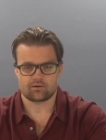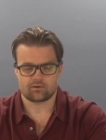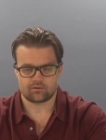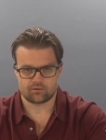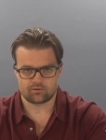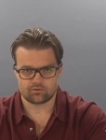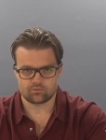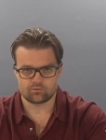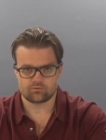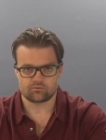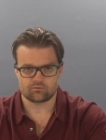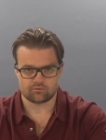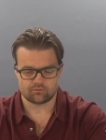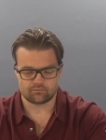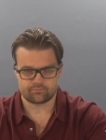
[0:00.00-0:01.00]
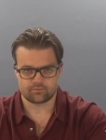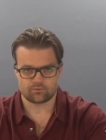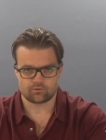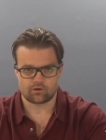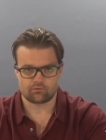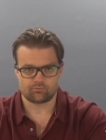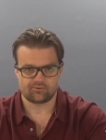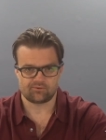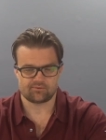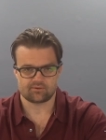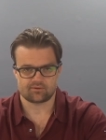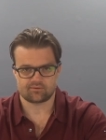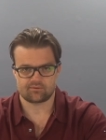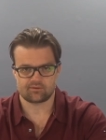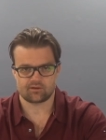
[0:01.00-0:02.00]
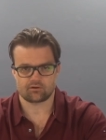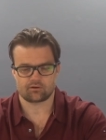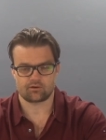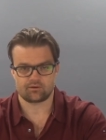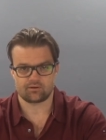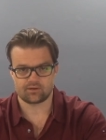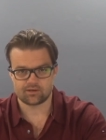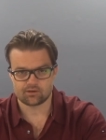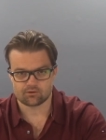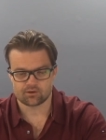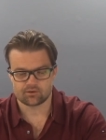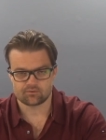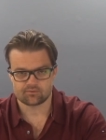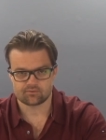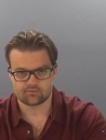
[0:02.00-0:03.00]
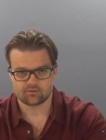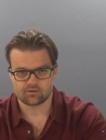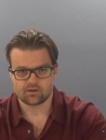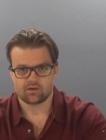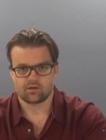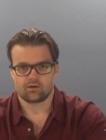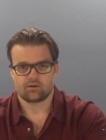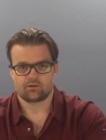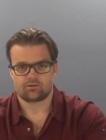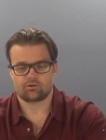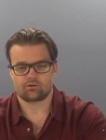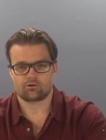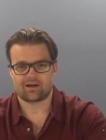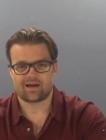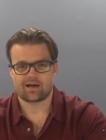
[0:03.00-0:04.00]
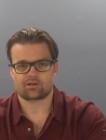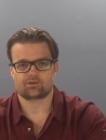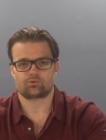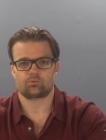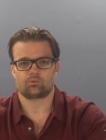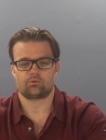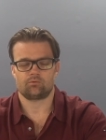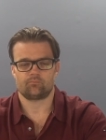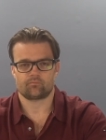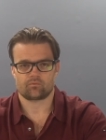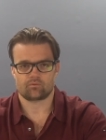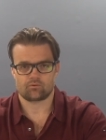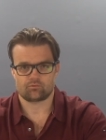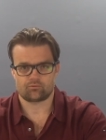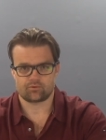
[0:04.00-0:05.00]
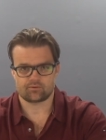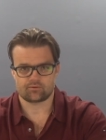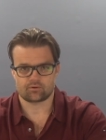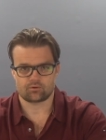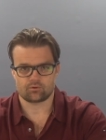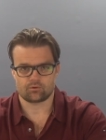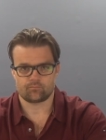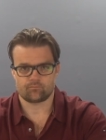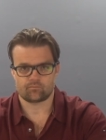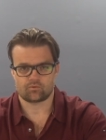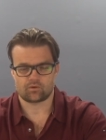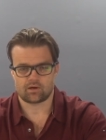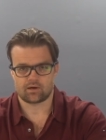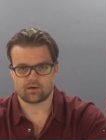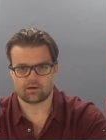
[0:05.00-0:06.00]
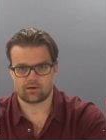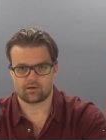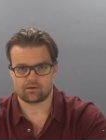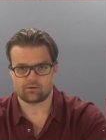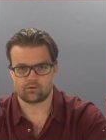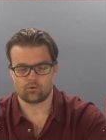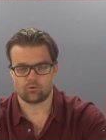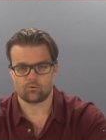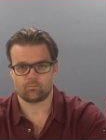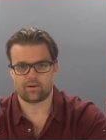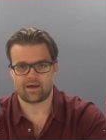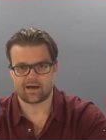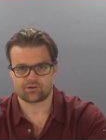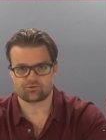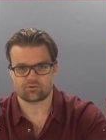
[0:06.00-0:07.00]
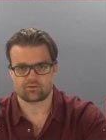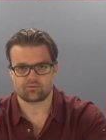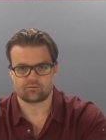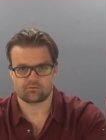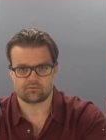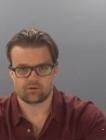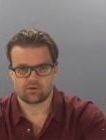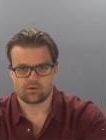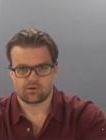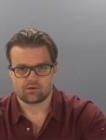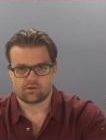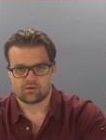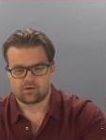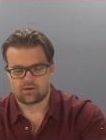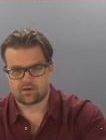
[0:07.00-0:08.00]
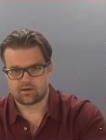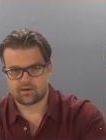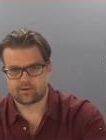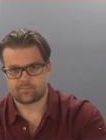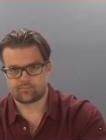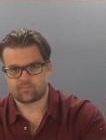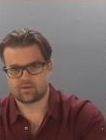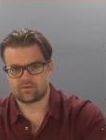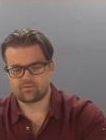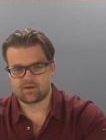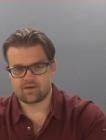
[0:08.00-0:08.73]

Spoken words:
use the field office that's nearest to your actual physical home address. And